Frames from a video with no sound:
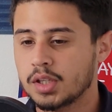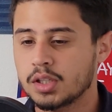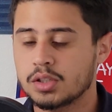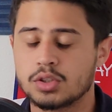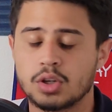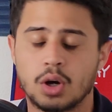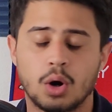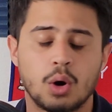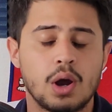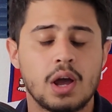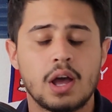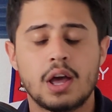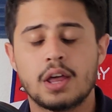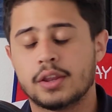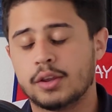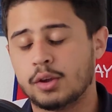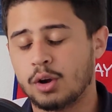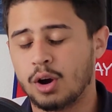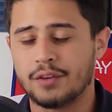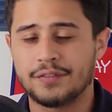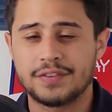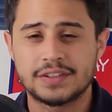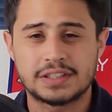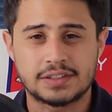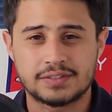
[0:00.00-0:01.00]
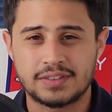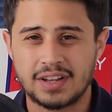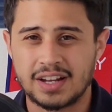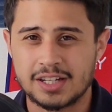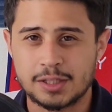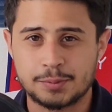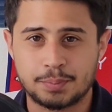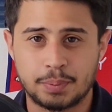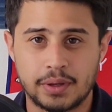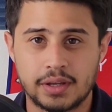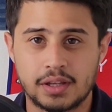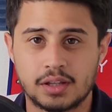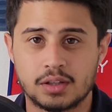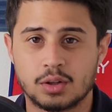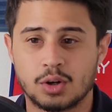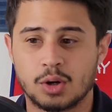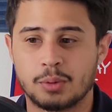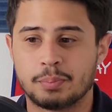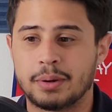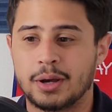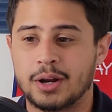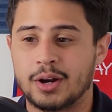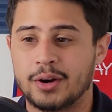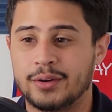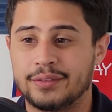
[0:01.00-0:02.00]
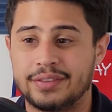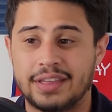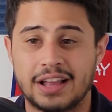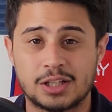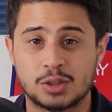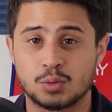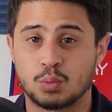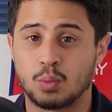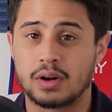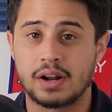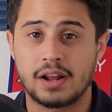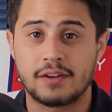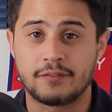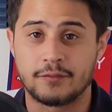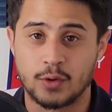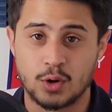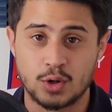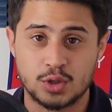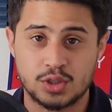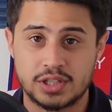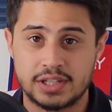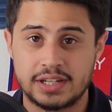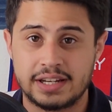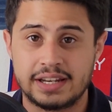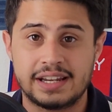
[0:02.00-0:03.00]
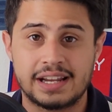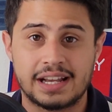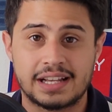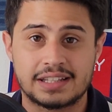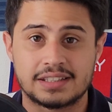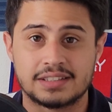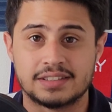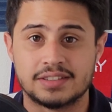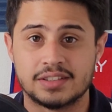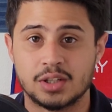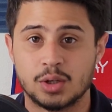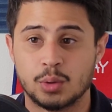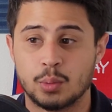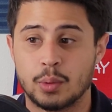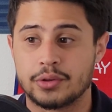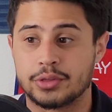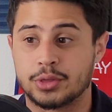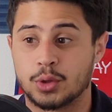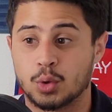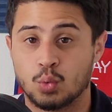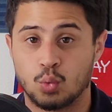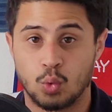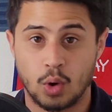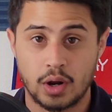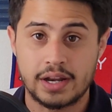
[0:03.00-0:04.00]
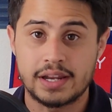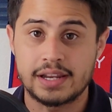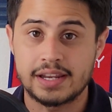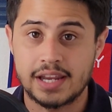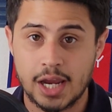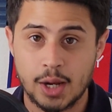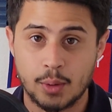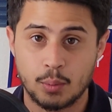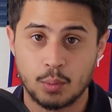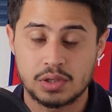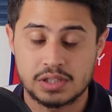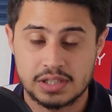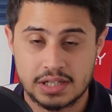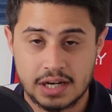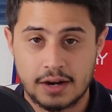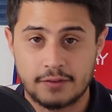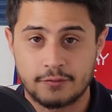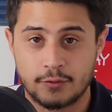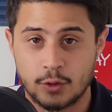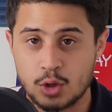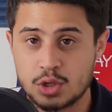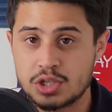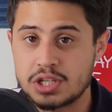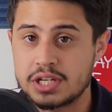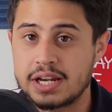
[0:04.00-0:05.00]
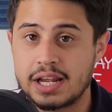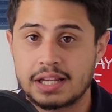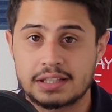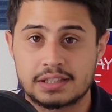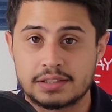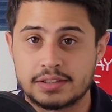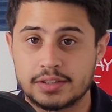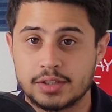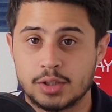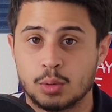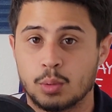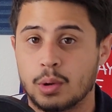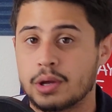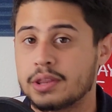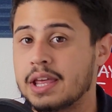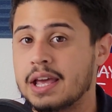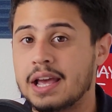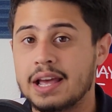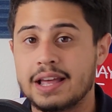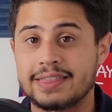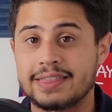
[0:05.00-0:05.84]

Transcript: So the offensive line is playing a little better. That's one adversity he had to deal with. The running game was an adversity he had to deal with.